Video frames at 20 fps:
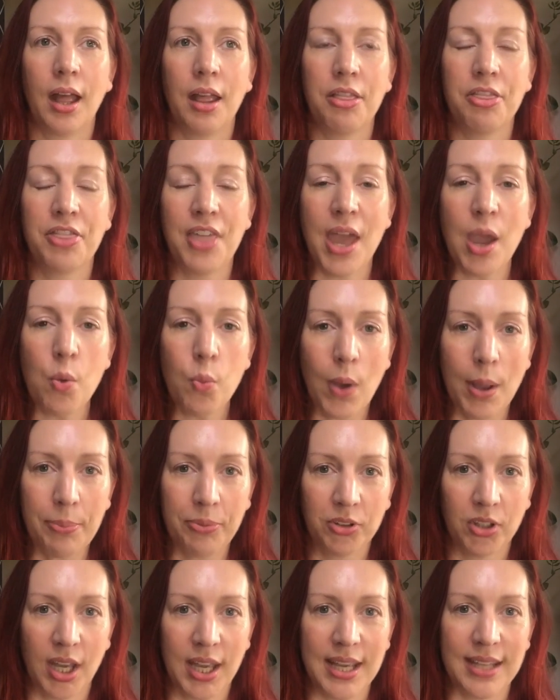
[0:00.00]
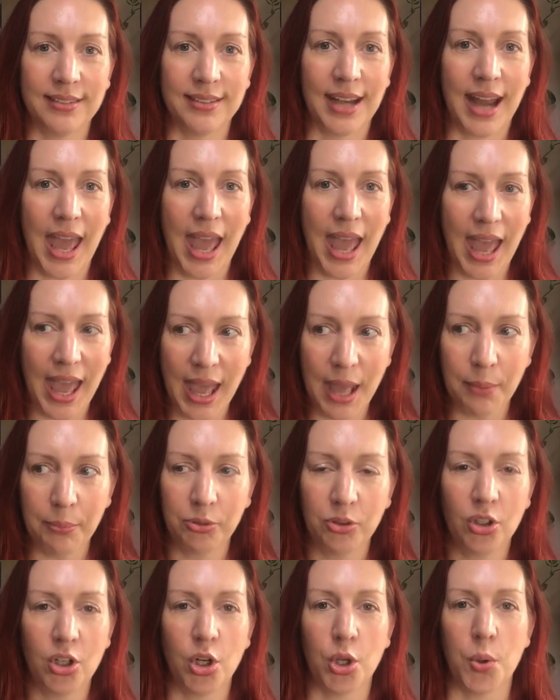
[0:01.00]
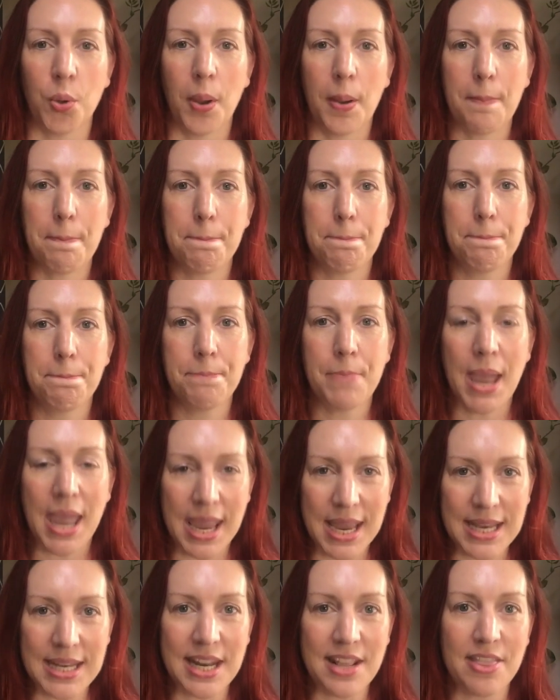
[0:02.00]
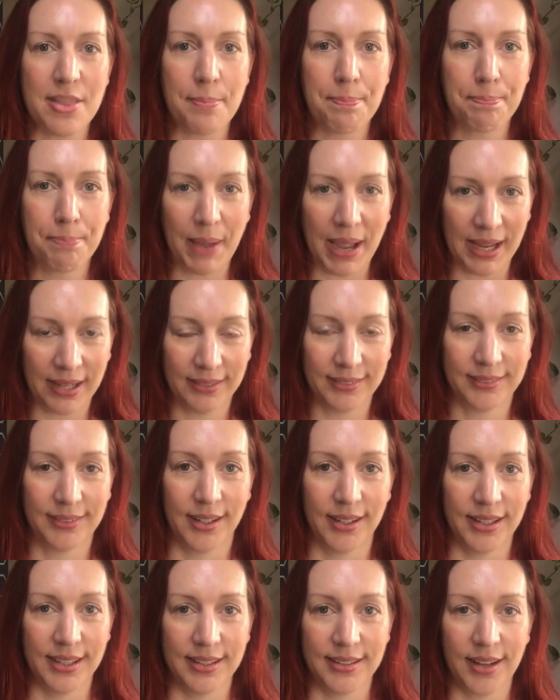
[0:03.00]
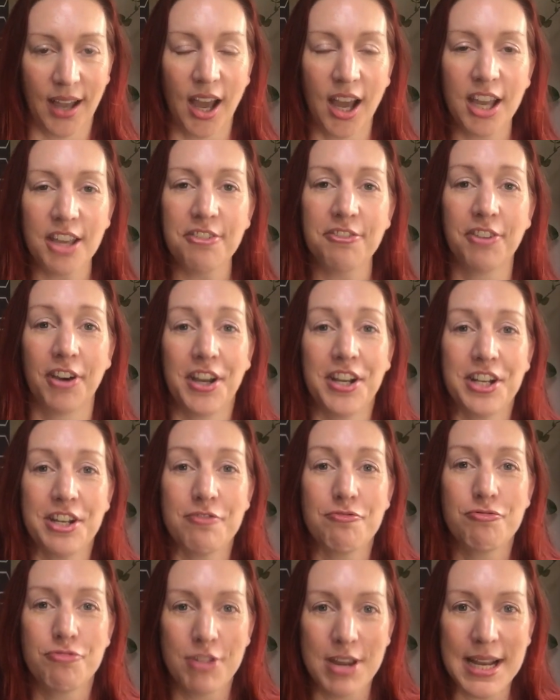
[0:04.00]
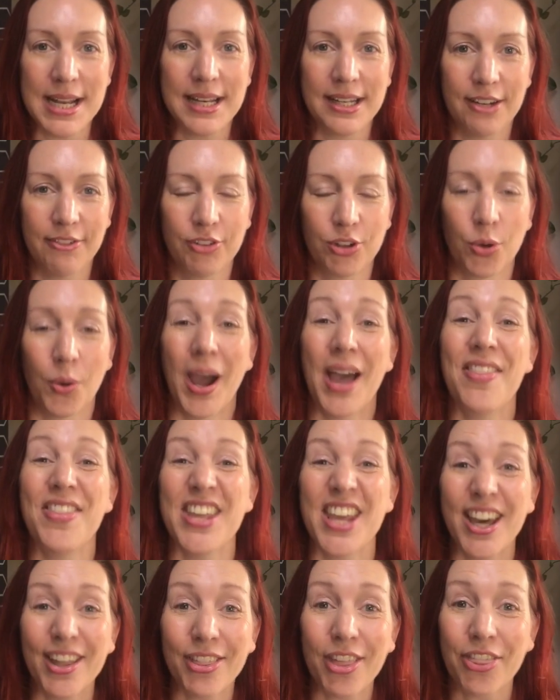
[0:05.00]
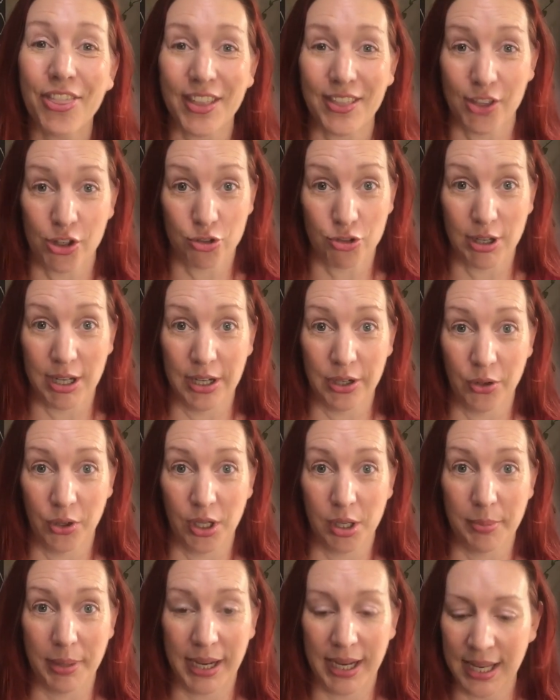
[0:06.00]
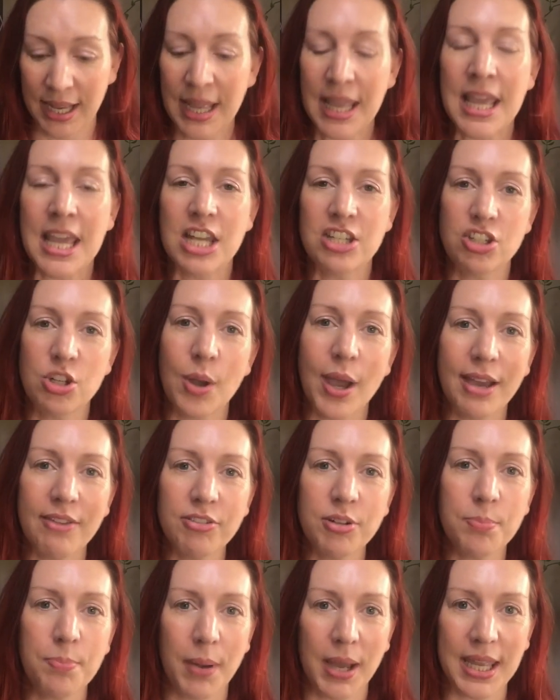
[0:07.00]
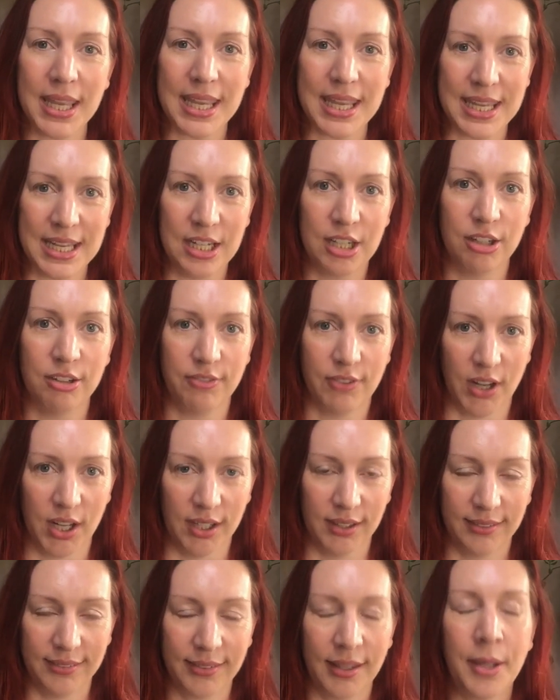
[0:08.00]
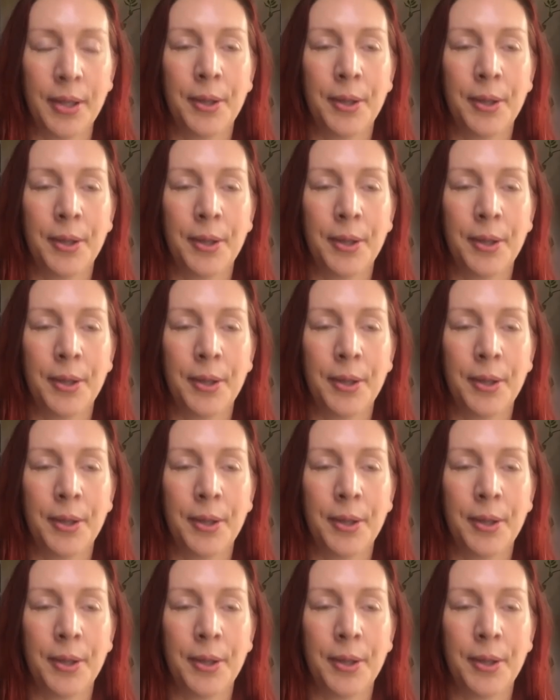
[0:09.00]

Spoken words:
Their website is an absolute pain in the backside. I find it really difficult, and the other thing that's really annoying about it is you have to buy it in advance.